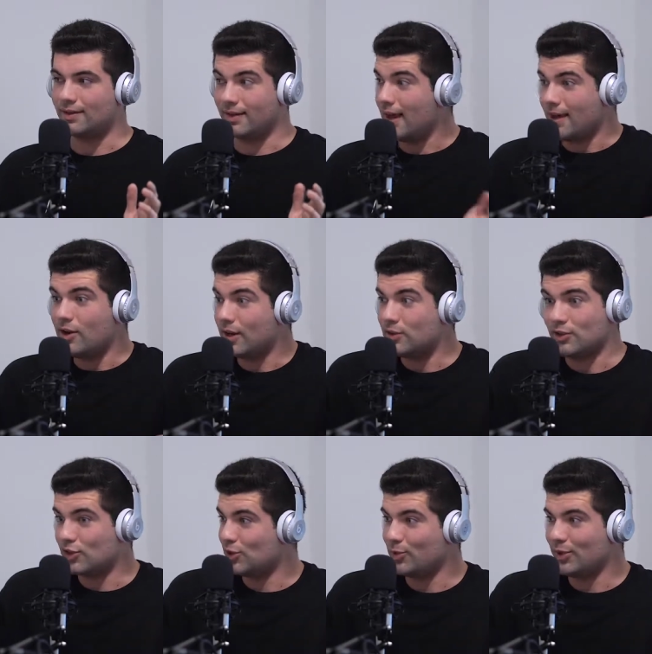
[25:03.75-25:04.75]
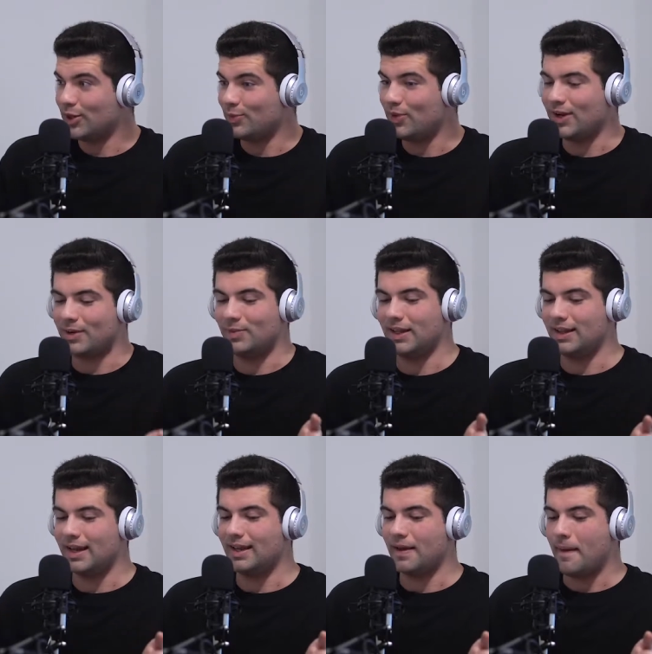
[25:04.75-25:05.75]
Yeah, no, it's a super good book, but
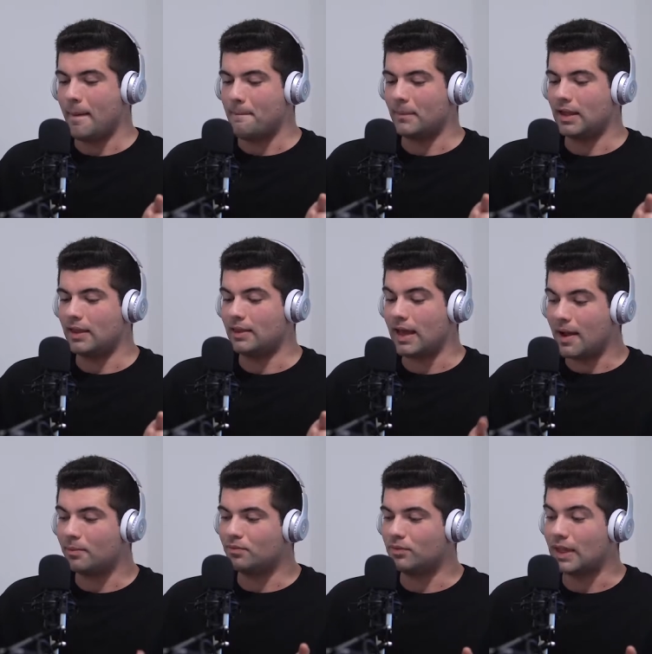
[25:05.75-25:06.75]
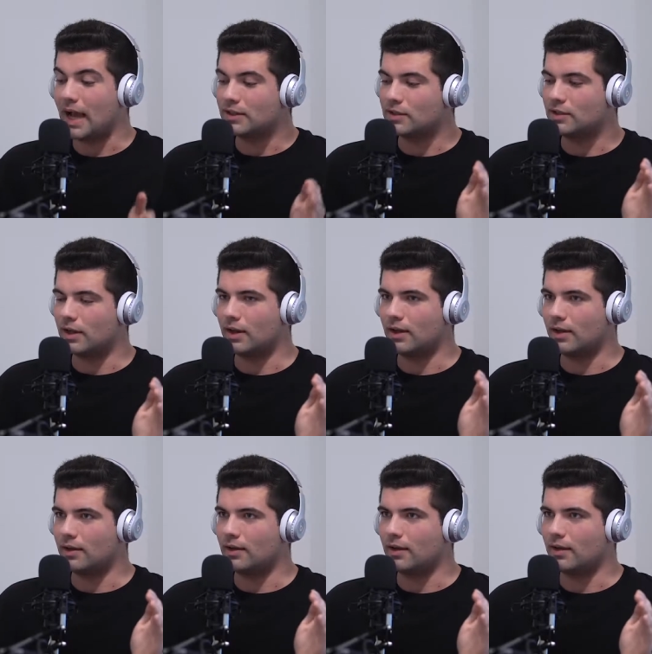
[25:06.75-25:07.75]
like that's
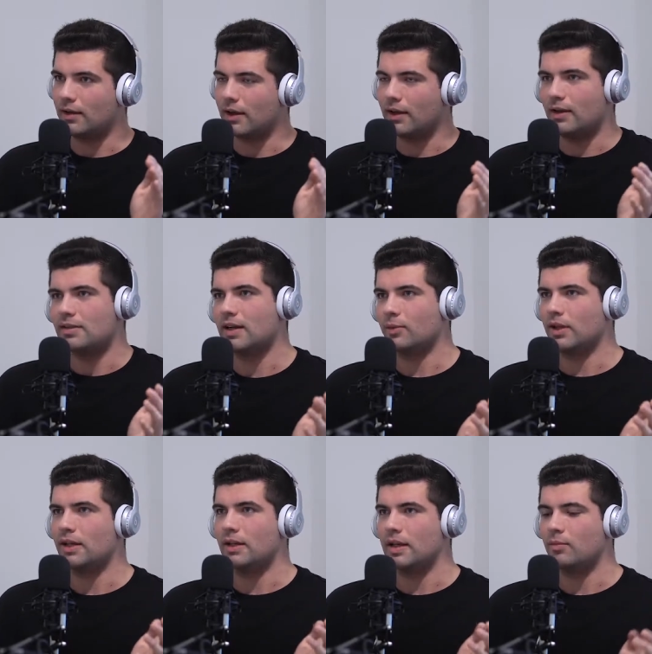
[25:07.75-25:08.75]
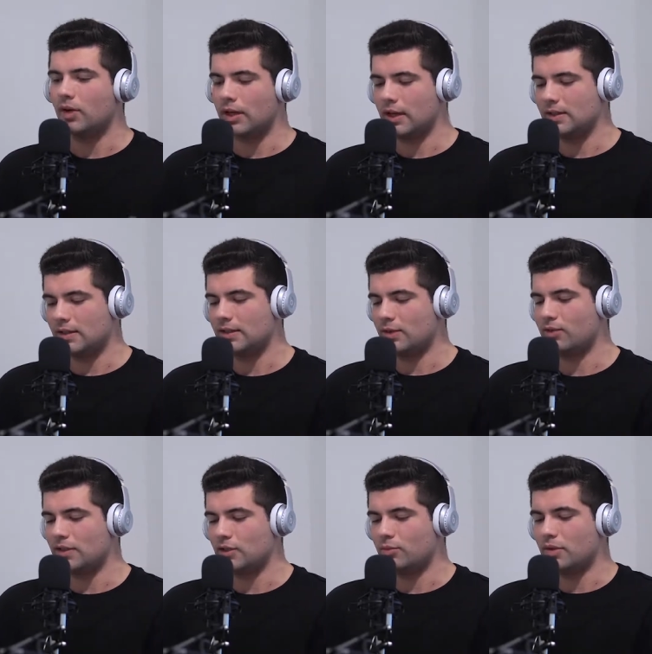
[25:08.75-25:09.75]
it's not really an ebook. I guess it is a
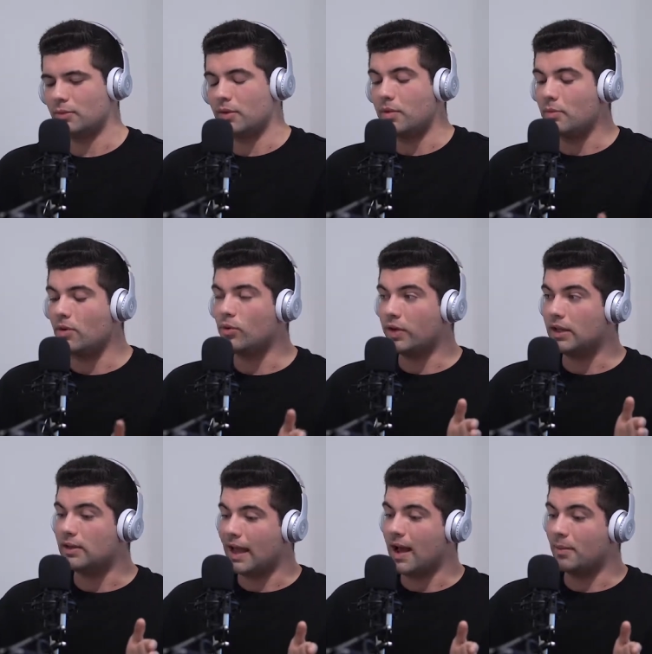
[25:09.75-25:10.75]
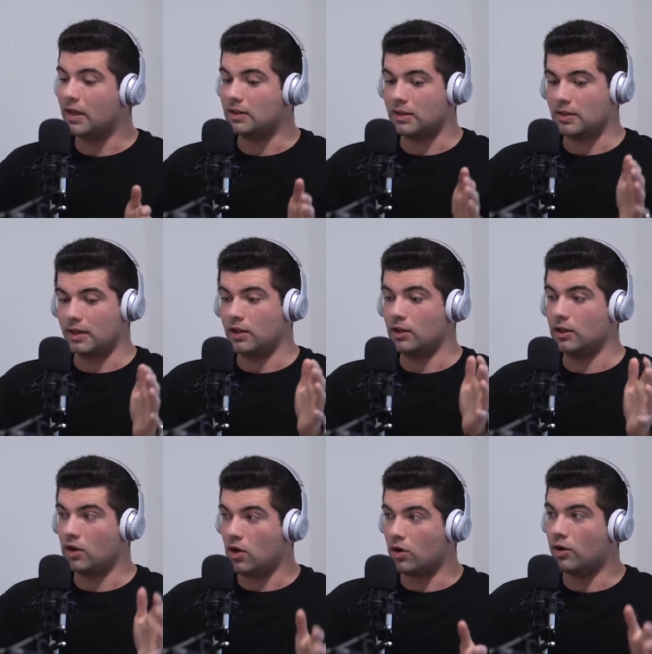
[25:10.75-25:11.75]
physical book, but people read that because it's like a
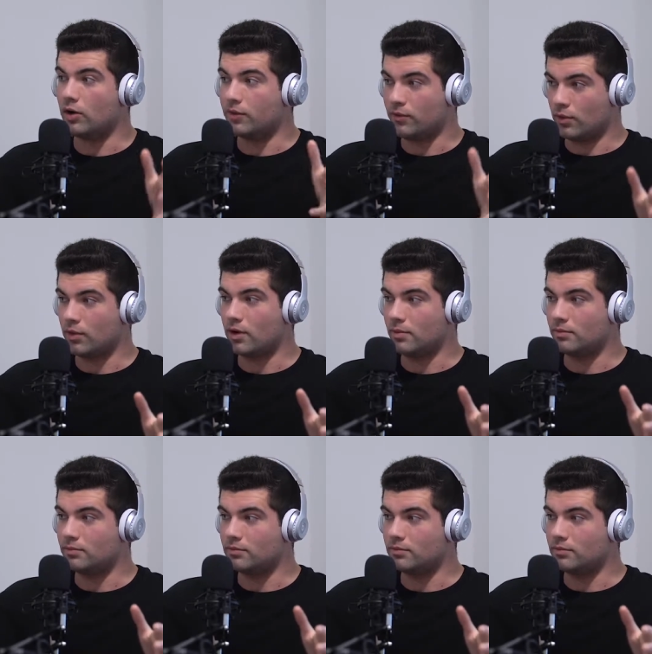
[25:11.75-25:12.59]
longer form